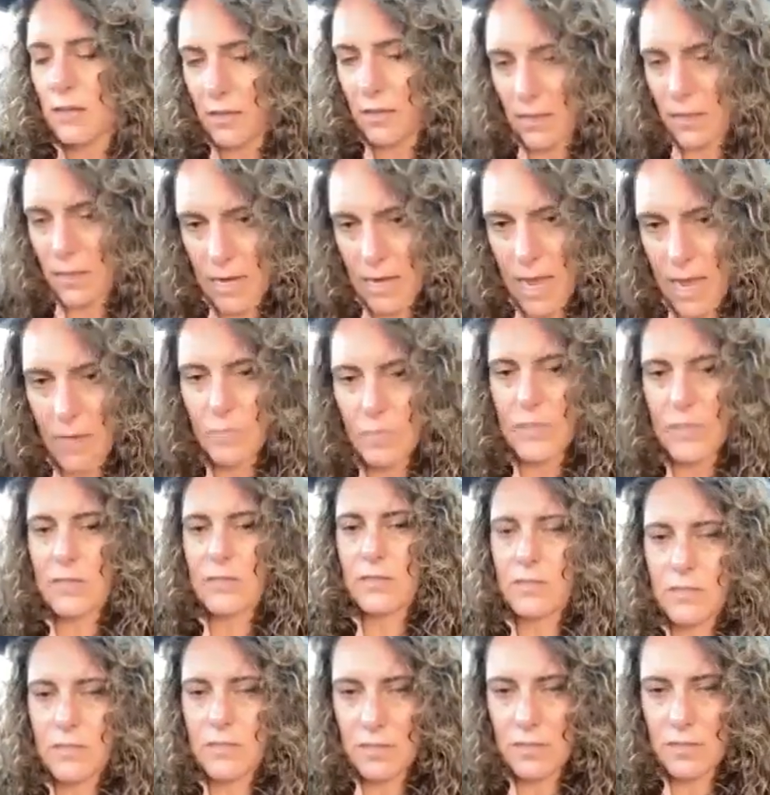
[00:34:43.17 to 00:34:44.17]
It happens,
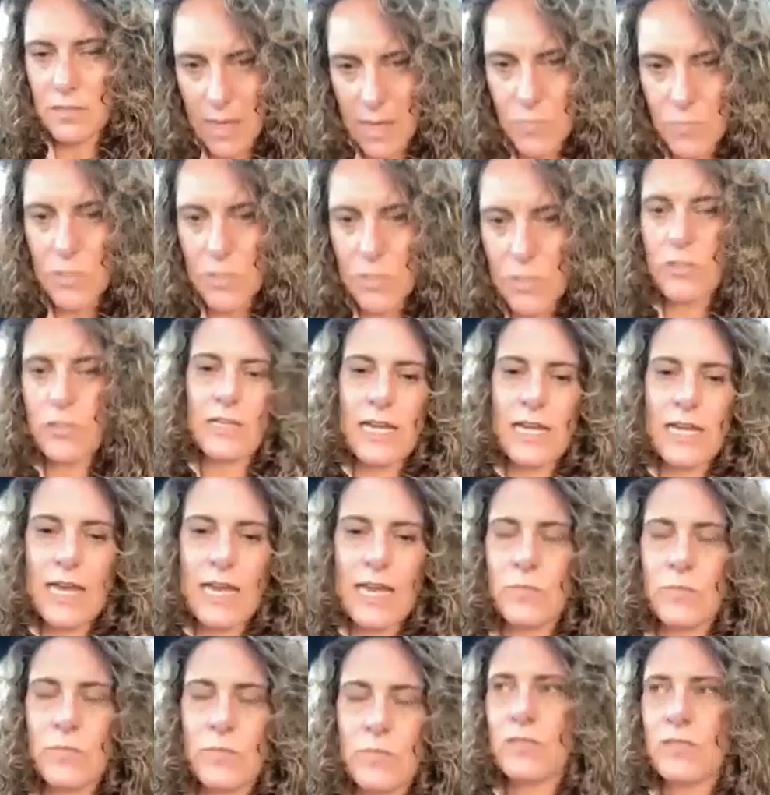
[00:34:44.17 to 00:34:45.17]
absolutely
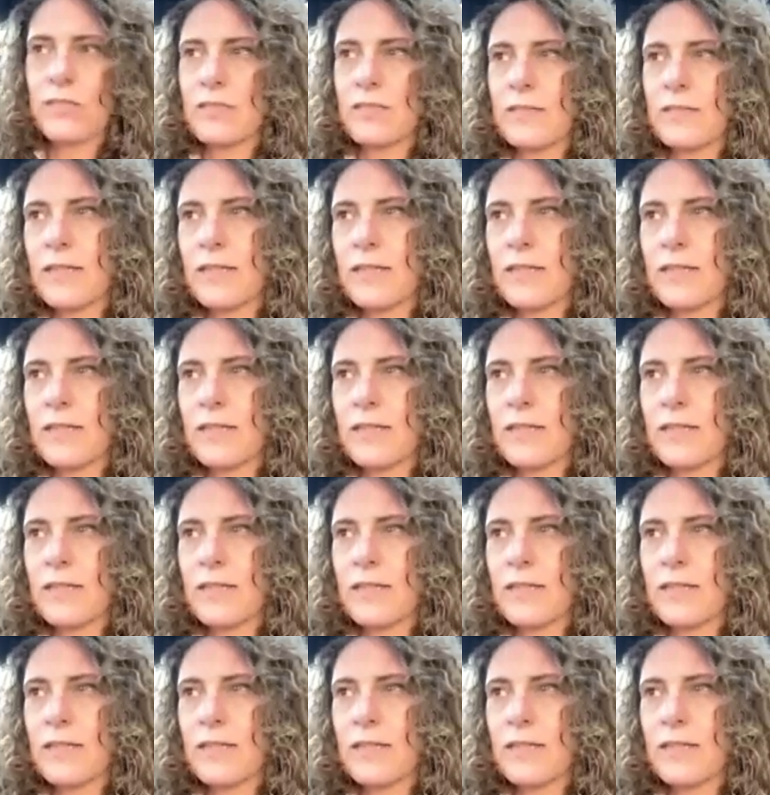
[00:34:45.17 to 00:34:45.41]
happens.